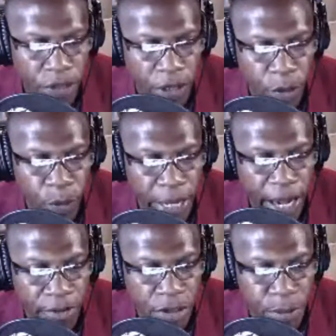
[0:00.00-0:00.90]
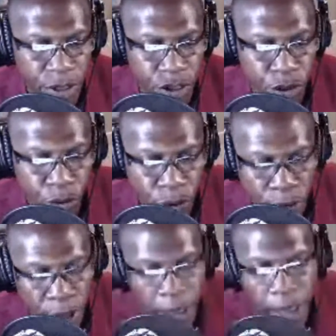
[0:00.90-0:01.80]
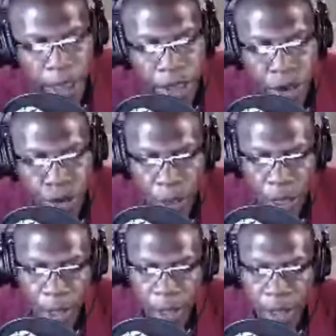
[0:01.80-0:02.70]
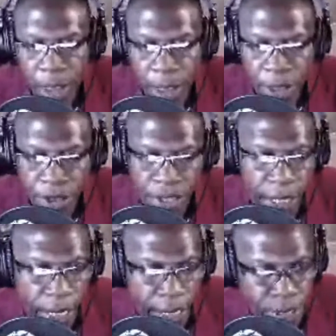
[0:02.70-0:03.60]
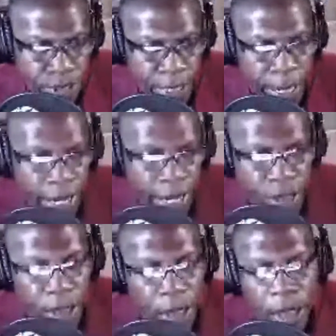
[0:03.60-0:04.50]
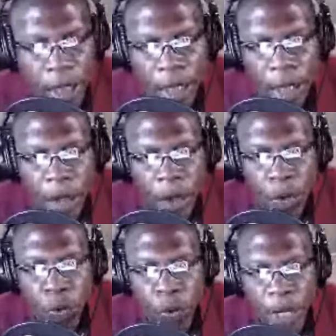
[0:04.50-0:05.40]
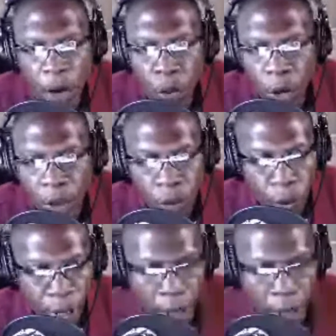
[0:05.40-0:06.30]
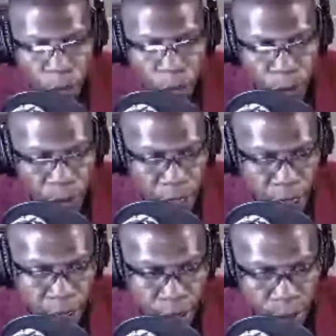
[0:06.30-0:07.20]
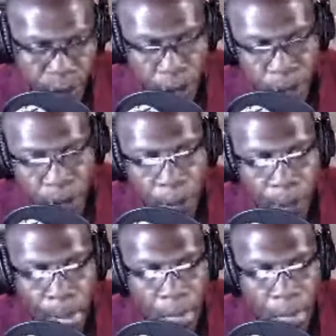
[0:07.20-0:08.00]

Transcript: One thing we have to be sure to understand is that we are well aware of what we need as a people.